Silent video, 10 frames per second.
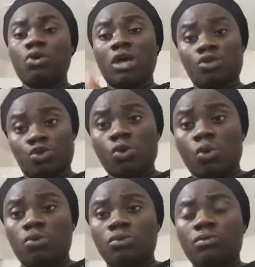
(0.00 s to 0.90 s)
to a
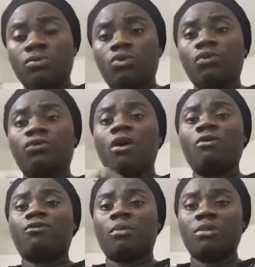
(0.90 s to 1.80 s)
soul to
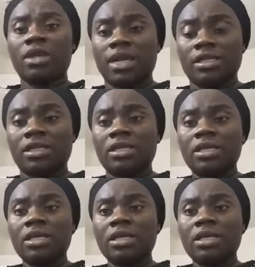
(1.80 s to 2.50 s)
fall from grace.